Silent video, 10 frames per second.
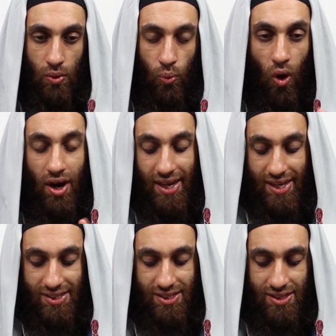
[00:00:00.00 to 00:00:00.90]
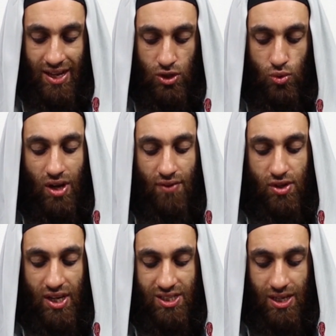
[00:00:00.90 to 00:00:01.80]
One is that you would have
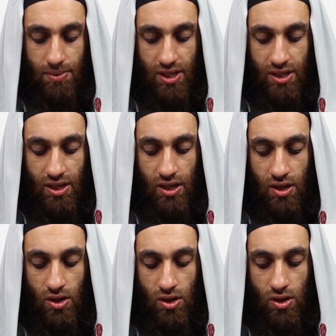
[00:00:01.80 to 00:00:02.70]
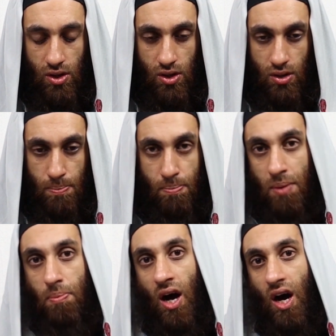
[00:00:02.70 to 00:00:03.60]
to accept either
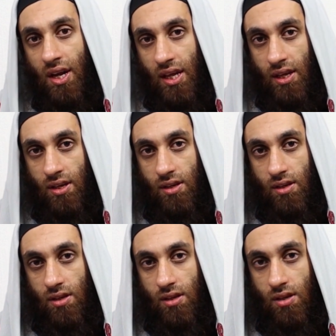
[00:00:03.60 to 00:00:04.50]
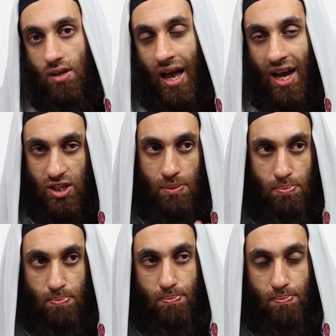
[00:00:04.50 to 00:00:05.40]
Barbahari actually